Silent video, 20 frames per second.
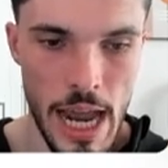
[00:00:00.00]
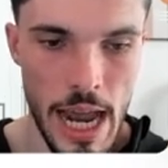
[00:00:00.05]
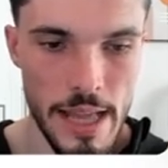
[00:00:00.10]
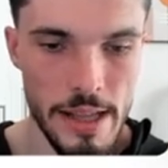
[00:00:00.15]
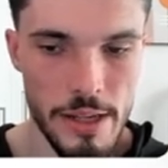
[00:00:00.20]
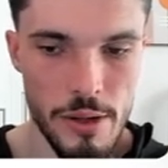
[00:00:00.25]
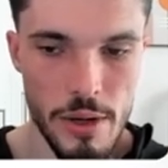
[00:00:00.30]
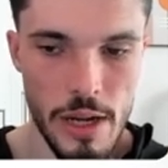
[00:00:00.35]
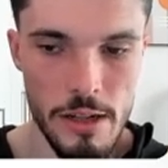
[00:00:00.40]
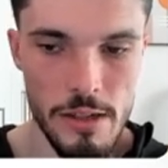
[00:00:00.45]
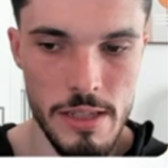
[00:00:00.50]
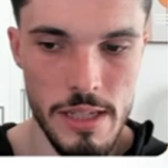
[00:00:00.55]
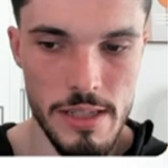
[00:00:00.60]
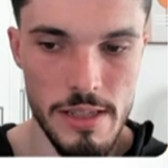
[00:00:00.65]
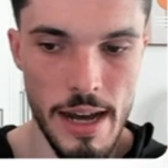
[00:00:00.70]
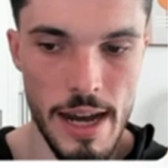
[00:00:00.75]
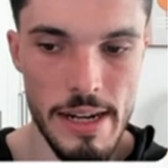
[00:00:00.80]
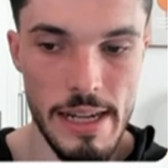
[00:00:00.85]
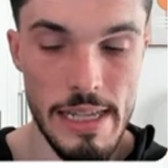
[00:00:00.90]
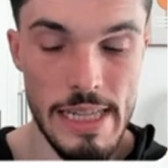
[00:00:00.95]
And then you can
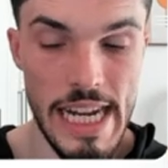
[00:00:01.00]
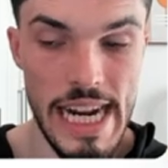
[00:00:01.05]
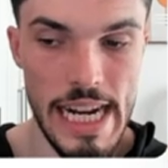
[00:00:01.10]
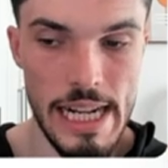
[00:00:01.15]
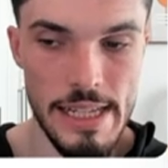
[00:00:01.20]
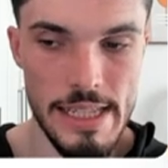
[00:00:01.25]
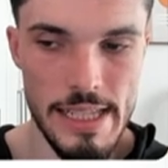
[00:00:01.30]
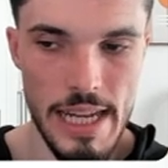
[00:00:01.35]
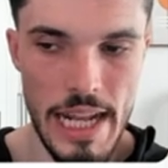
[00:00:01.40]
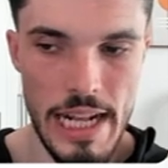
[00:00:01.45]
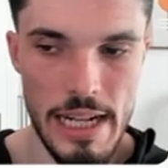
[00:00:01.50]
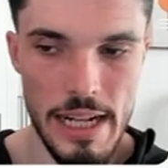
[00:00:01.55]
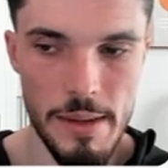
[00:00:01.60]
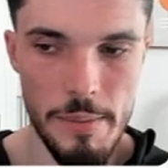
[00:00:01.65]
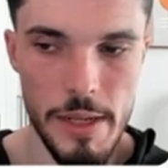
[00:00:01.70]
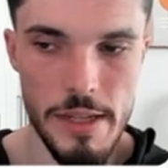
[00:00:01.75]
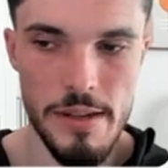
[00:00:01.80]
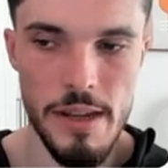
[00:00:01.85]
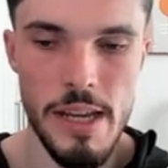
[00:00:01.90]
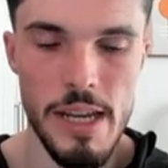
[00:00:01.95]
decide a daily send
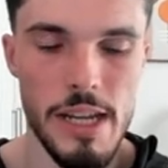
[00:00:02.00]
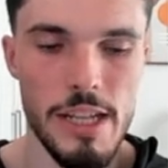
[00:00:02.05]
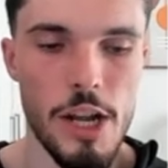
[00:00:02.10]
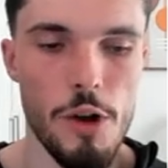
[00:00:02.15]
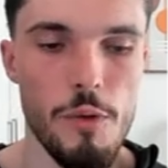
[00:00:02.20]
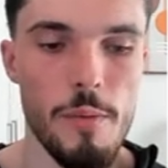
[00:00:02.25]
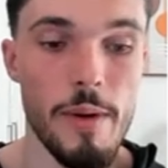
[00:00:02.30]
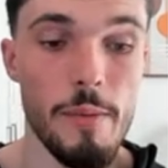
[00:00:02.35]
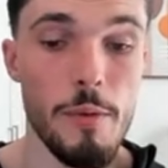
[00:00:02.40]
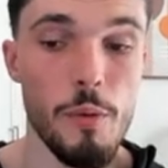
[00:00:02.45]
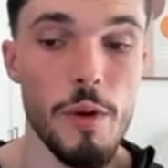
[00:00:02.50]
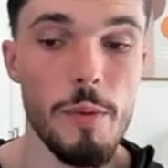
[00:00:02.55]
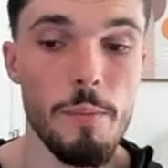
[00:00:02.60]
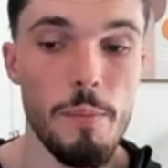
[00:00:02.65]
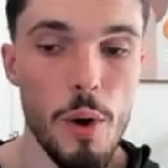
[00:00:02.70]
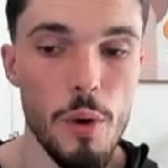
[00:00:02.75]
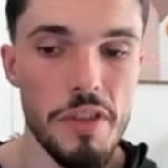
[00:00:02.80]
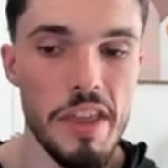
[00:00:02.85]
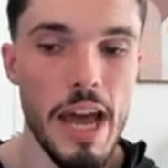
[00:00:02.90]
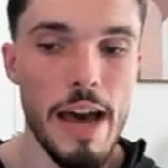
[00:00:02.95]
limit. Now, remember, we
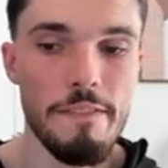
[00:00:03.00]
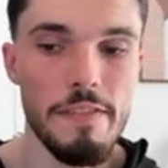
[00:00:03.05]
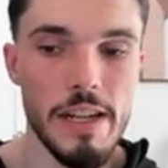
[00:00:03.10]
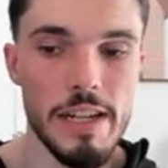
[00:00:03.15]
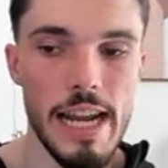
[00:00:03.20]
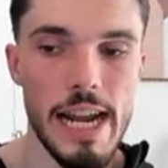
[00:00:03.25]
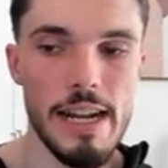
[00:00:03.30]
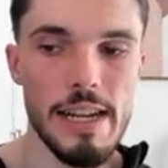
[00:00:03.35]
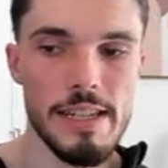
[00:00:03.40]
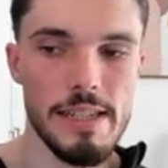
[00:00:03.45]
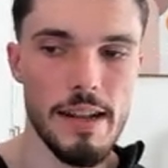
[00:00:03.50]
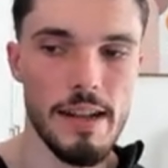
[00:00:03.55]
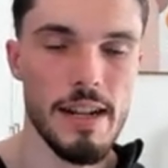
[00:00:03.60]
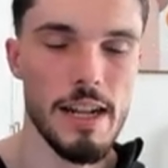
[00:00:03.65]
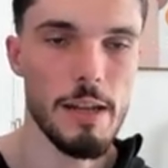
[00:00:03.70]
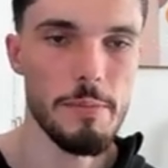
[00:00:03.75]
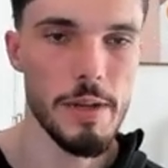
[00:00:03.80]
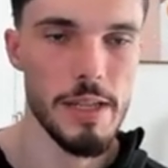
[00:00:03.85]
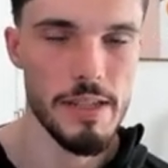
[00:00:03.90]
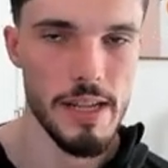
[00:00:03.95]
both have the daily
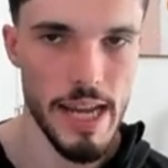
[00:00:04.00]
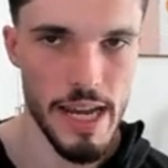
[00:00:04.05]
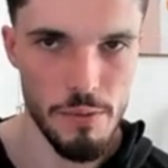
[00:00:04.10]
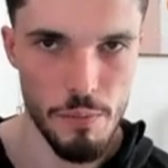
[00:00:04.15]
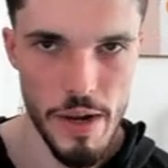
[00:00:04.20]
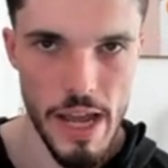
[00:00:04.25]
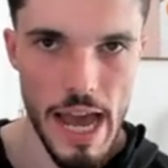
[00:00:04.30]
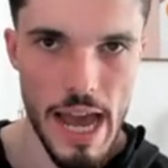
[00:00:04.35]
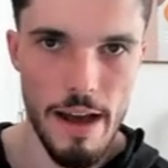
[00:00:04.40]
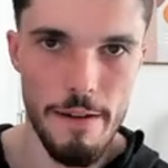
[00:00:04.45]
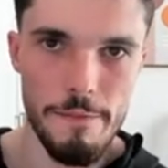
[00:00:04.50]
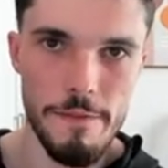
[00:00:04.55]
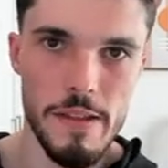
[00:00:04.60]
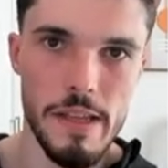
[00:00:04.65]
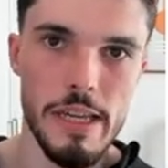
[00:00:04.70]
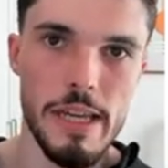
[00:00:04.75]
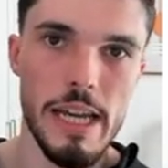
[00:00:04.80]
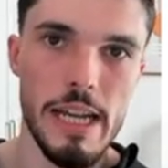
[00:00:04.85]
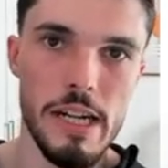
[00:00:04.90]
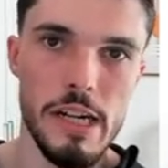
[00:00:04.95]
send limit and we have
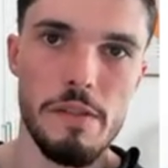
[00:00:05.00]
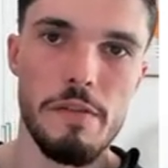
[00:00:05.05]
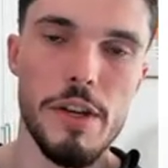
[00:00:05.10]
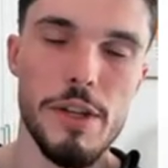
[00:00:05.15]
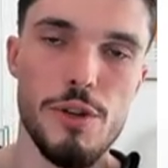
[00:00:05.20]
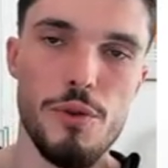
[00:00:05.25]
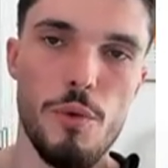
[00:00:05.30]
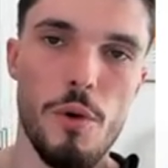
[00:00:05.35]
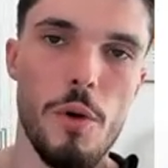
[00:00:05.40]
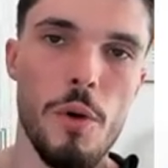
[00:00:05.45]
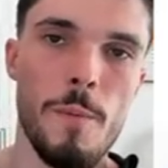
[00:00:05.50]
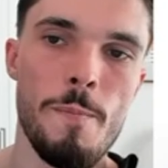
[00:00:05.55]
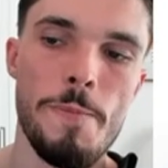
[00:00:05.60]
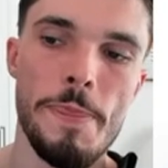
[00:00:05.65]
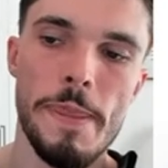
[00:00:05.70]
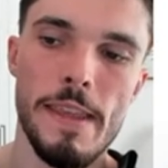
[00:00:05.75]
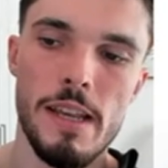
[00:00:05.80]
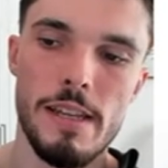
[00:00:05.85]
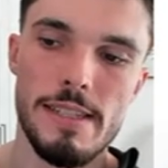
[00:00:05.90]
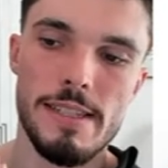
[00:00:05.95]
the individual
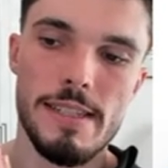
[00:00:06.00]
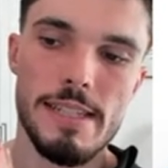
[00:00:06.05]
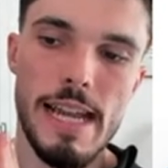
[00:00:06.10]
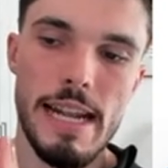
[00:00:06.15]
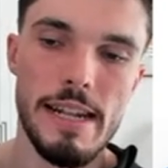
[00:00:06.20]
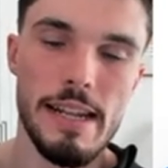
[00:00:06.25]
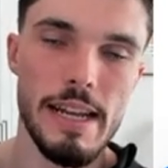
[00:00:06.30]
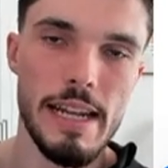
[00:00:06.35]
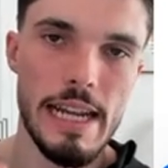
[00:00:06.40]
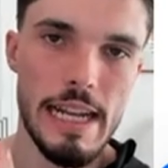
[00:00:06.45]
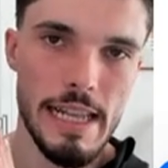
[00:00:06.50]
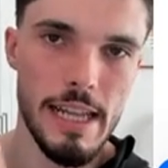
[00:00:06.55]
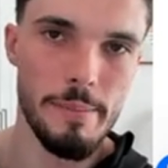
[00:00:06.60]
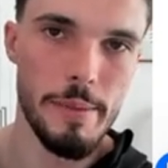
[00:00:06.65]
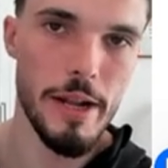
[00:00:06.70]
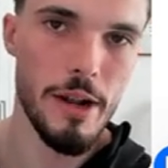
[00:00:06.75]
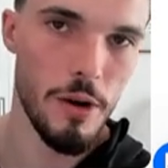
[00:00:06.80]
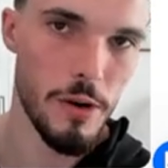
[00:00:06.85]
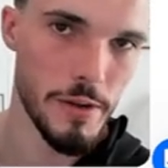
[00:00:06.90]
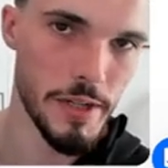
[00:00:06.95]
sending
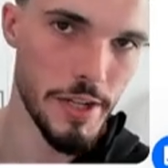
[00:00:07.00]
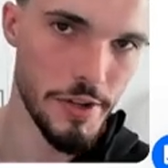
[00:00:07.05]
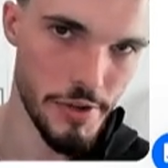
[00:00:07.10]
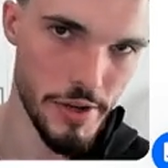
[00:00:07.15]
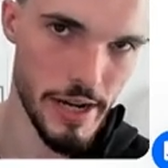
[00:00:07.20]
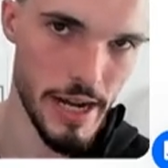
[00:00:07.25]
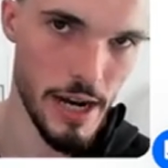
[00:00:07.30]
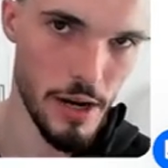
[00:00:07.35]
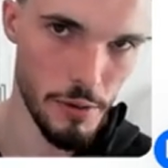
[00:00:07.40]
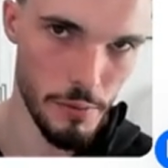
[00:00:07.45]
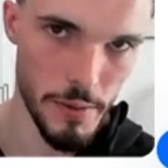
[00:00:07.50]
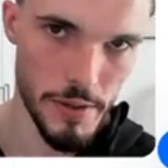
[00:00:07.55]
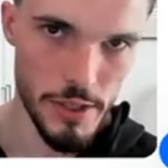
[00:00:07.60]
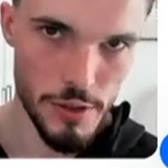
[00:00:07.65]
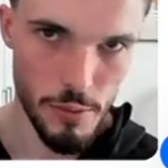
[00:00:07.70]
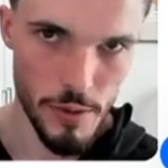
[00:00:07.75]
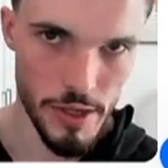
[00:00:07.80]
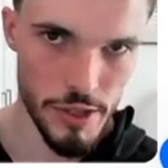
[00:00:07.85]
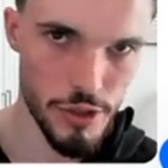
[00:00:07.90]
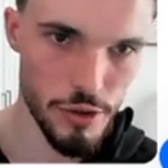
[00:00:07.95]
limit on each account, which
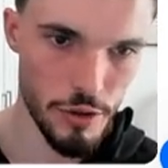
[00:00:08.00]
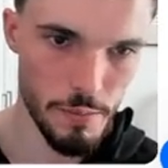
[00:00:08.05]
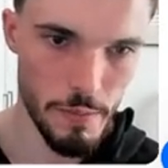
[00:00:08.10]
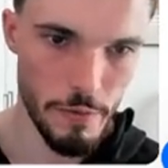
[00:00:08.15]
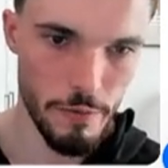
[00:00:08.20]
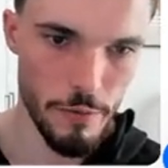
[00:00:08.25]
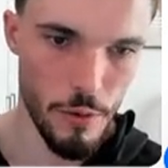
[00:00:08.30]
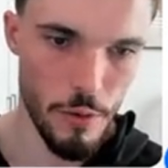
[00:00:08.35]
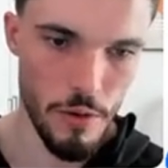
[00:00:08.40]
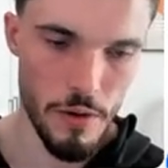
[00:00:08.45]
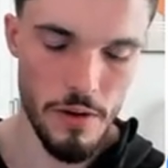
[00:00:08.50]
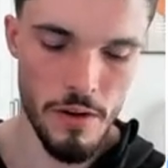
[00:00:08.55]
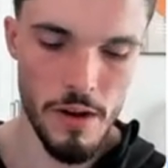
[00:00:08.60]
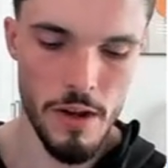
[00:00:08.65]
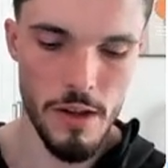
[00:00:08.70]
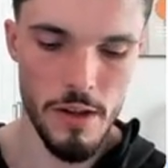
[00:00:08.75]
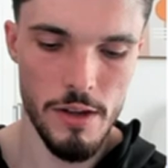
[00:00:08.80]
is what I showed before.